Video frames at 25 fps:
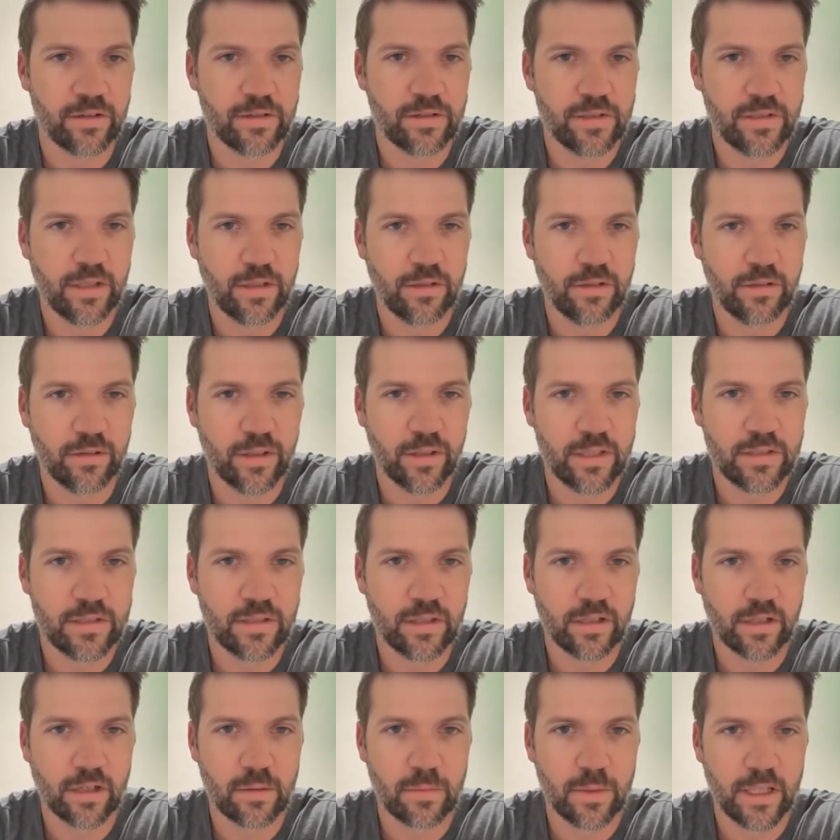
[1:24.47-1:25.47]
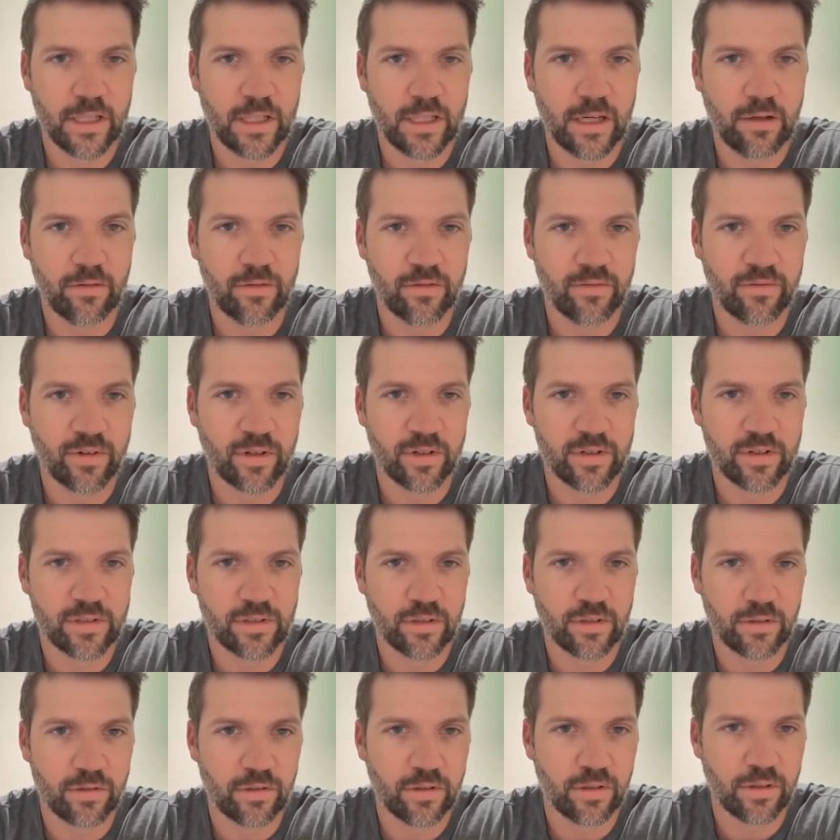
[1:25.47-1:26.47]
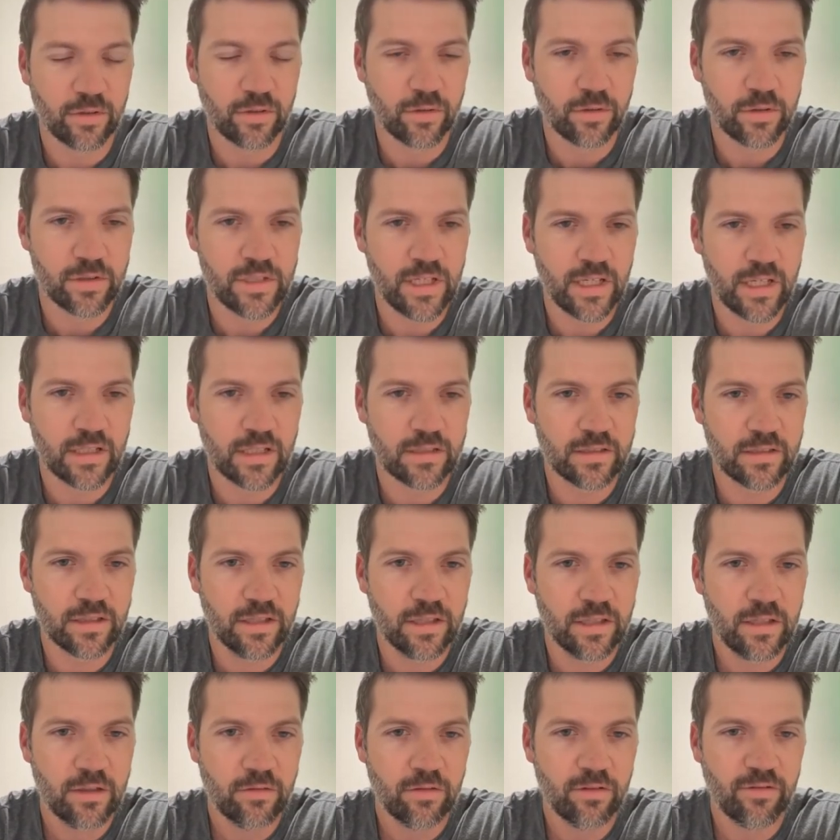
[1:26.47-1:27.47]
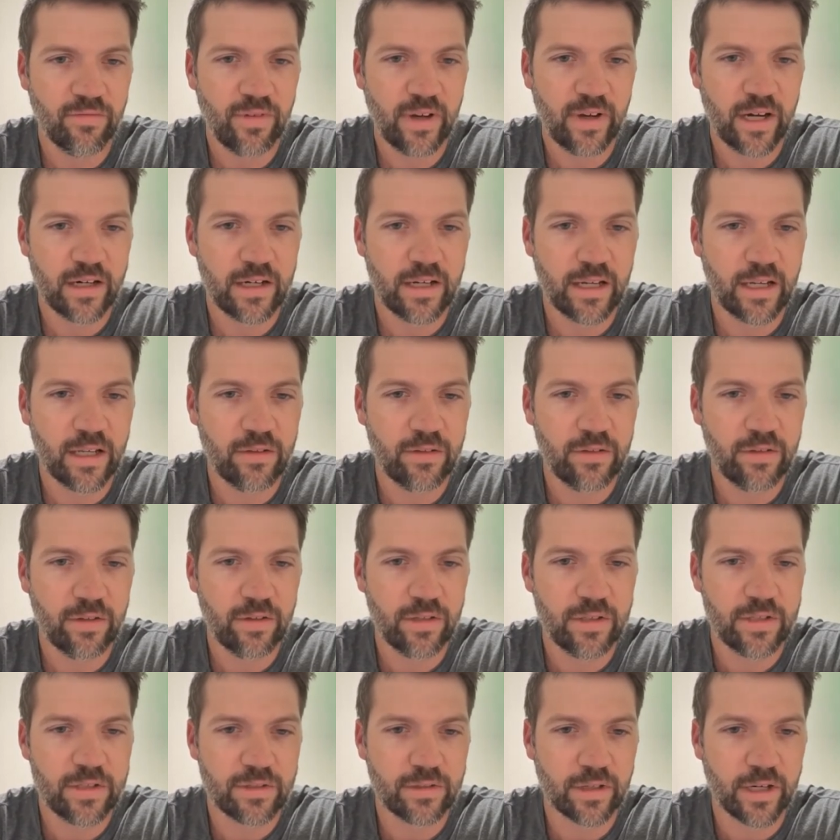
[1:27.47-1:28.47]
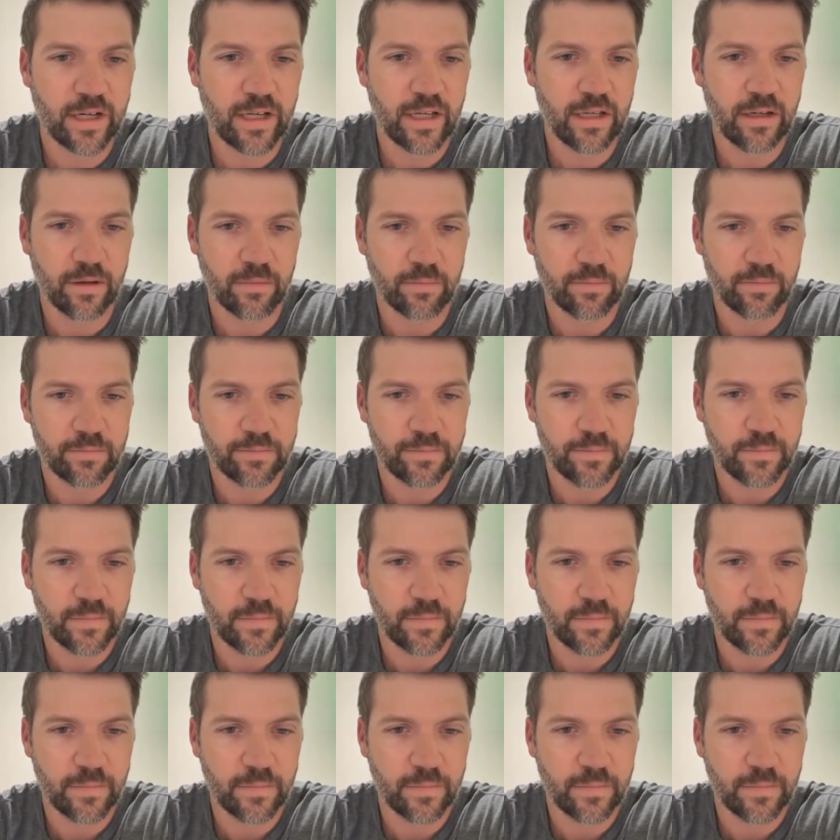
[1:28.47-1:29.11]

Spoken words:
And so let's talk about that one first. So the cortex will fire down to the striatum.